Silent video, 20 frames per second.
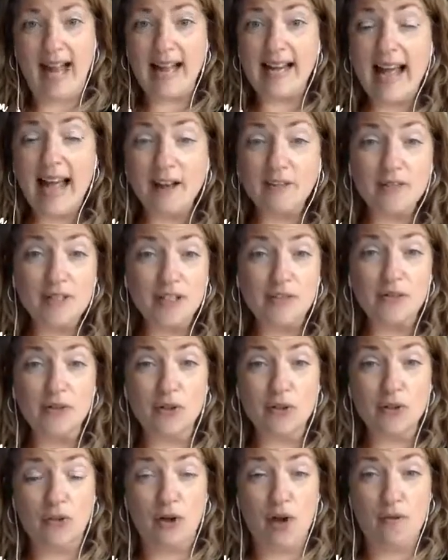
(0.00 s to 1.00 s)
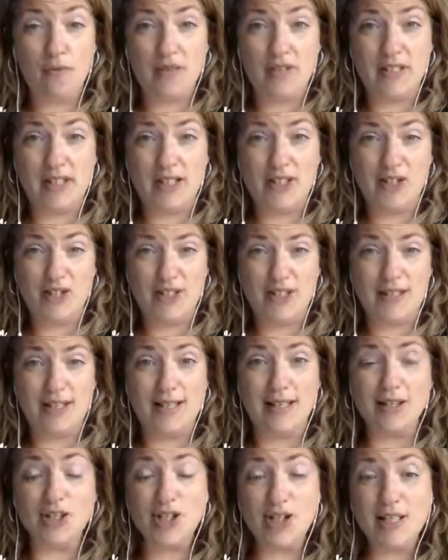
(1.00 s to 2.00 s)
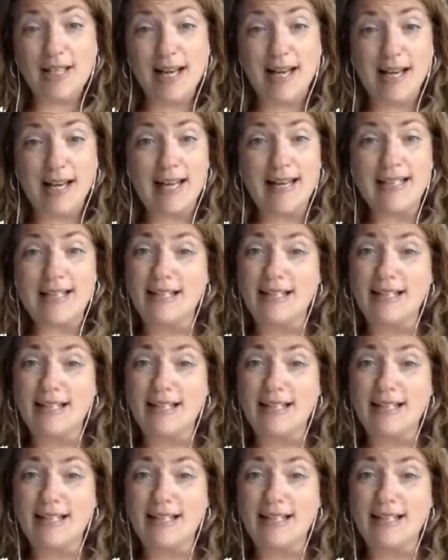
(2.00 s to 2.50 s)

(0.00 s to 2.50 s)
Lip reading: and have difficult conversations and cheerlead